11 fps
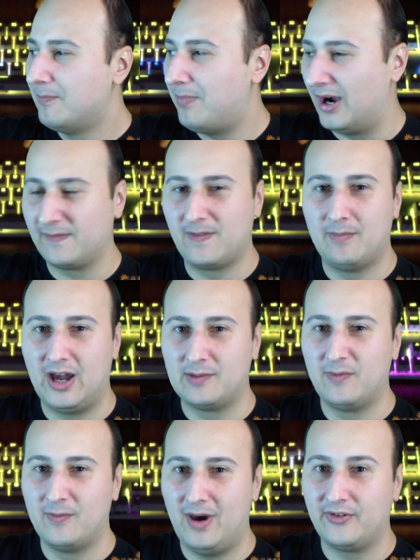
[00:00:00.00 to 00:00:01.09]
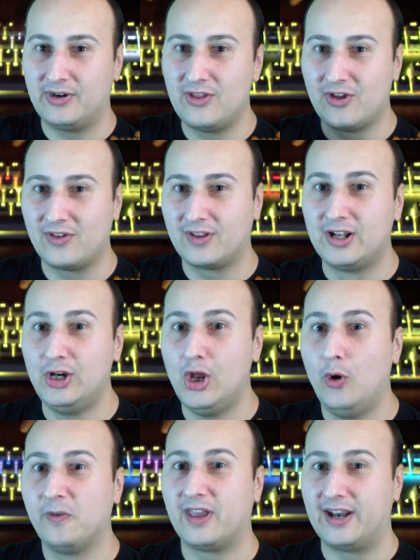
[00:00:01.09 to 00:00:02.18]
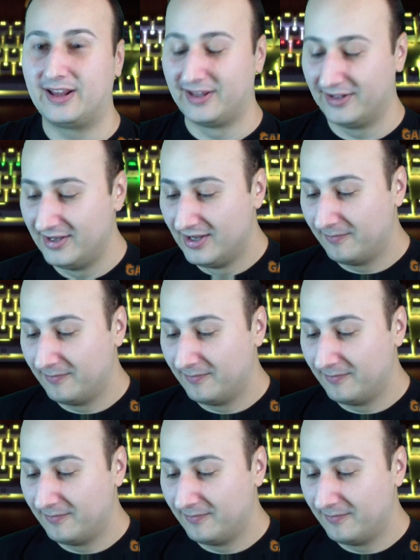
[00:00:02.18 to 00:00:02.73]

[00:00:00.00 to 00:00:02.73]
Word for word: part of the bottom of the monitor. It just glows at it.